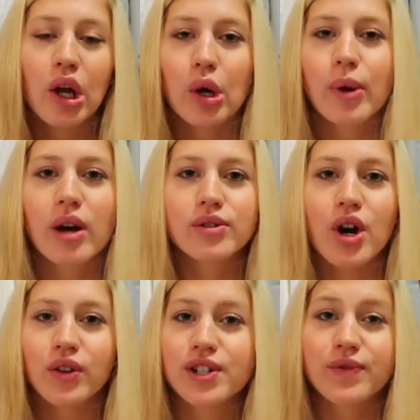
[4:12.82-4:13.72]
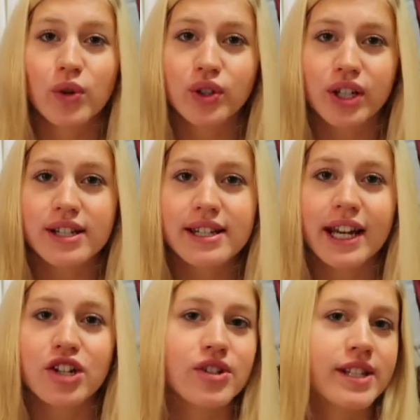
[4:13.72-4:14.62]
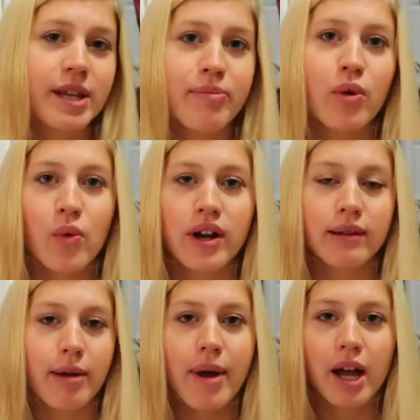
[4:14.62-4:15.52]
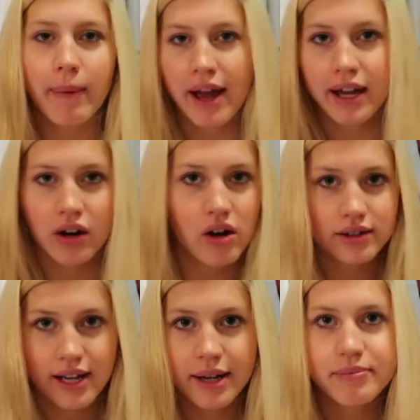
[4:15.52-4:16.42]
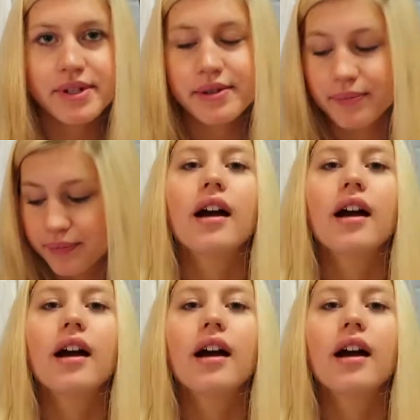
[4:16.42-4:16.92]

around all these folders, and I can just keep the one in my backpack at all times.